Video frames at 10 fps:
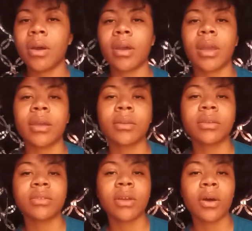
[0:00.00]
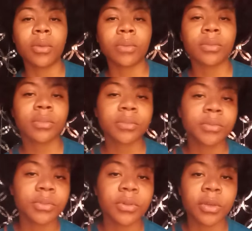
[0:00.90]
Alright, so,
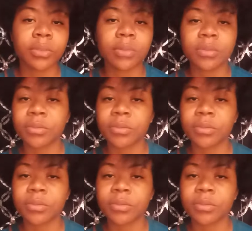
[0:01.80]
you know.